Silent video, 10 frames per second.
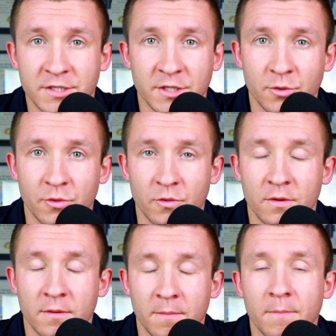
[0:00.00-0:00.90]

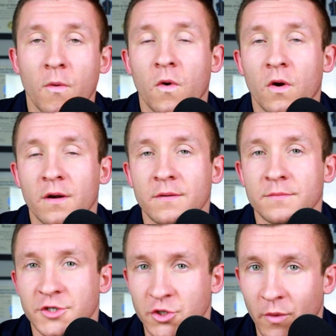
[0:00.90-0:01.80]
to more
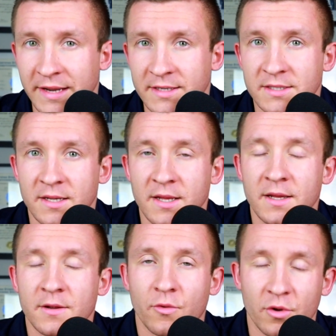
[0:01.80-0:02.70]

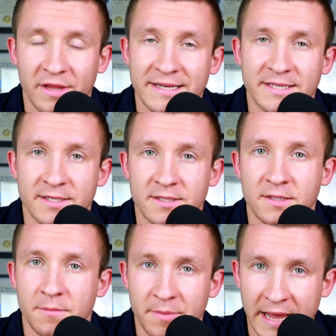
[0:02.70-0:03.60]
joint-related
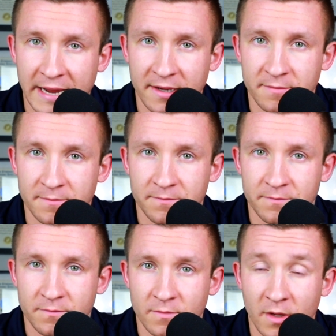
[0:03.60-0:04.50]
pain
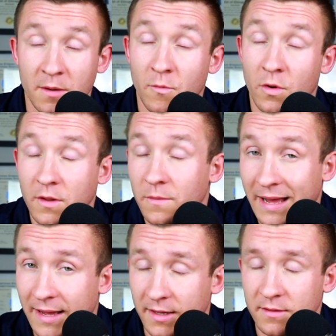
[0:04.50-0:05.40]
and more low
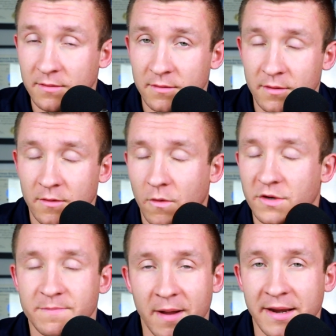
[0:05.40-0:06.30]
back or
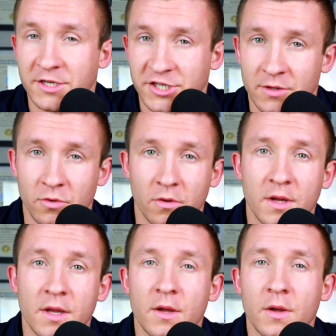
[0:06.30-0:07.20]
spine in general
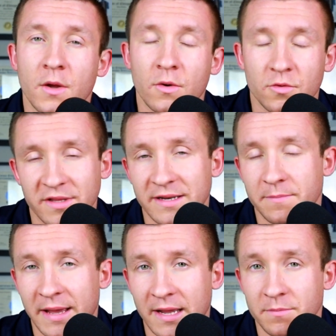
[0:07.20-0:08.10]

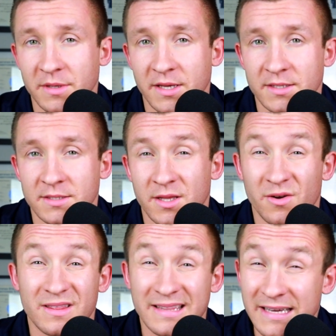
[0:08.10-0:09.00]
related pain because
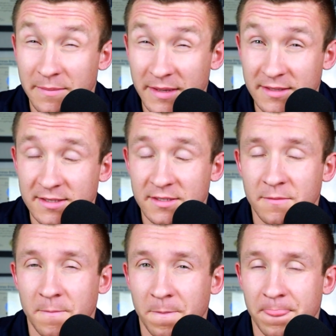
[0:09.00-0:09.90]
their ligaments
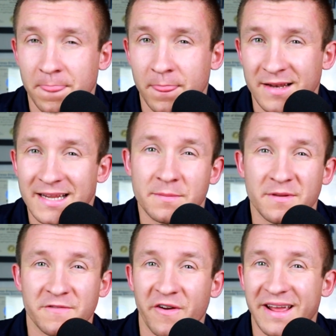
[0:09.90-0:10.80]
tend to
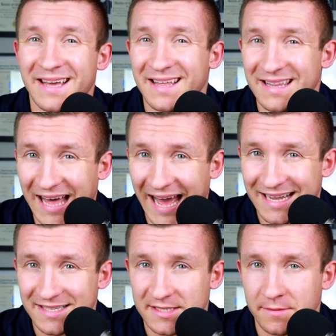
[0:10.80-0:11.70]
be very
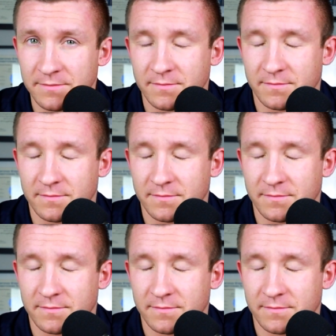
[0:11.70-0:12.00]
lax